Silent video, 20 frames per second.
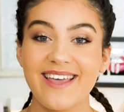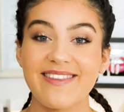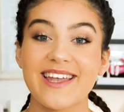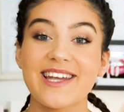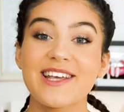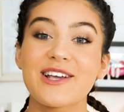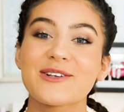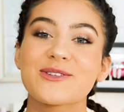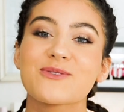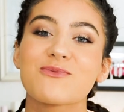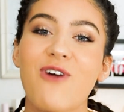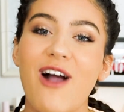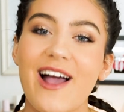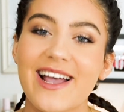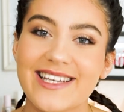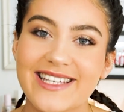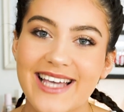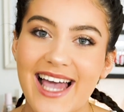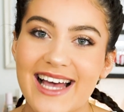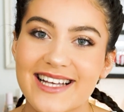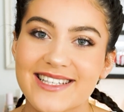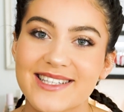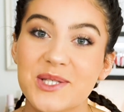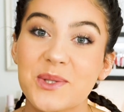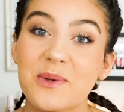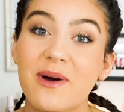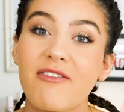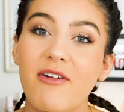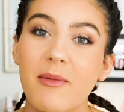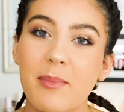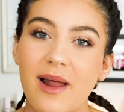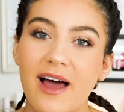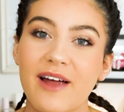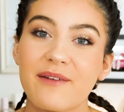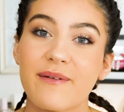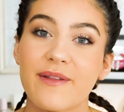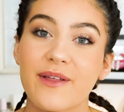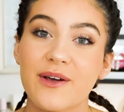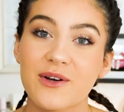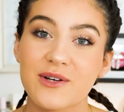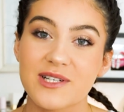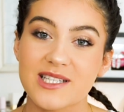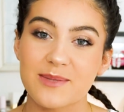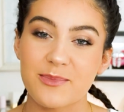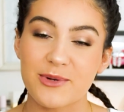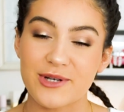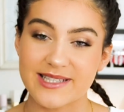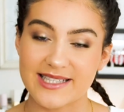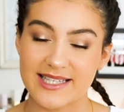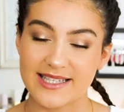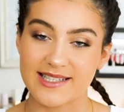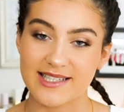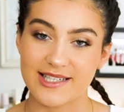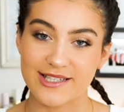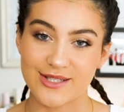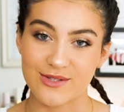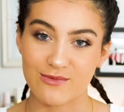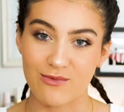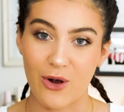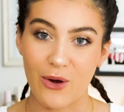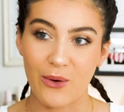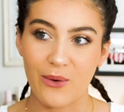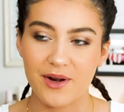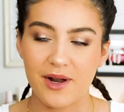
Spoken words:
Then he goes, right, yes, you have applied for the customer assistance role.